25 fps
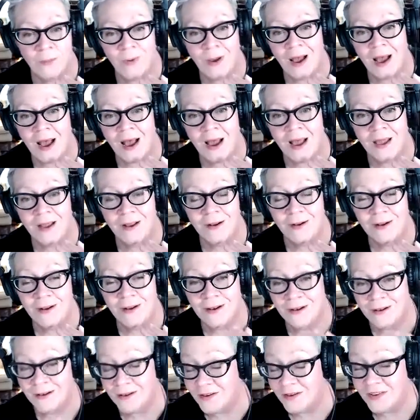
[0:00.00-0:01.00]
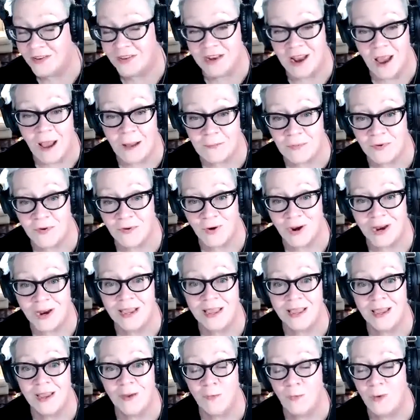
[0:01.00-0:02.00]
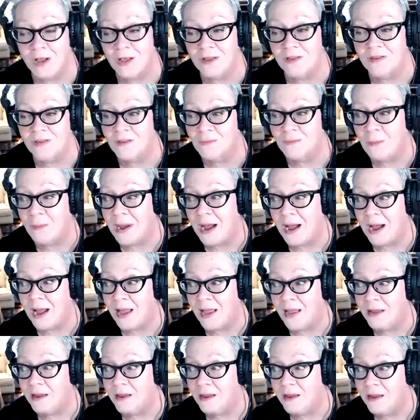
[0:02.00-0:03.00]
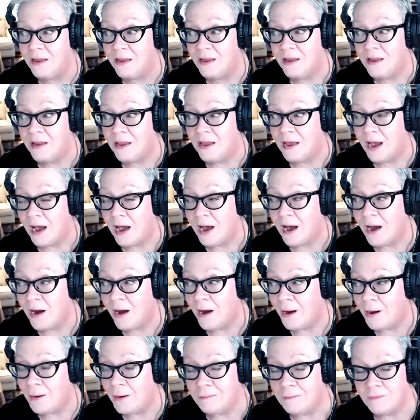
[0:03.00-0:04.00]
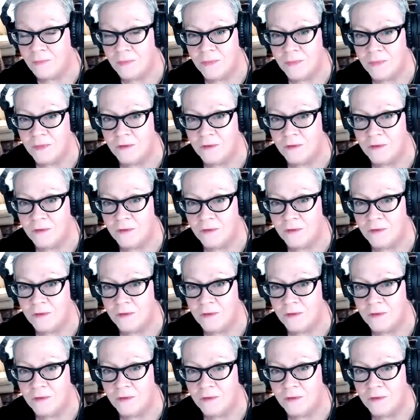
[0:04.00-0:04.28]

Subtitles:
I stopped drinking was my um